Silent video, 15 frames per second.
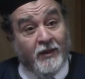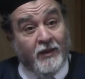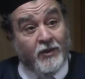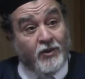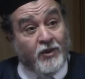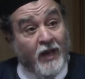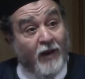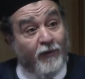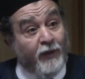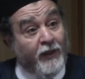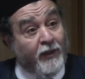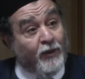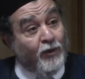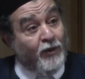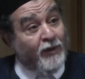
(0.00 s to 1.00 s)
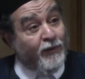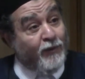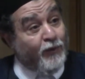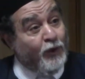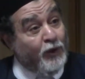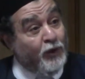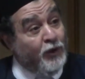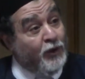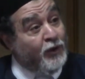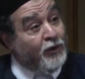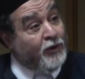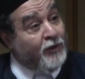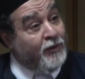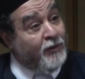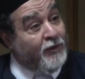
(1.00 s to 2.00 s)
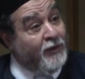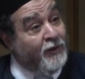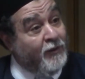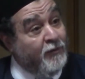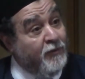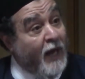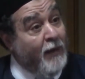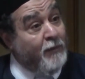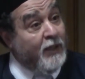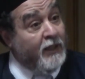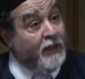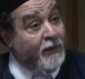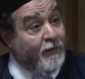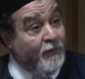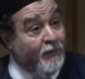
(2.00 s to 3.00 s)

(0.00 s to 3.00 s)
is having to live with your family.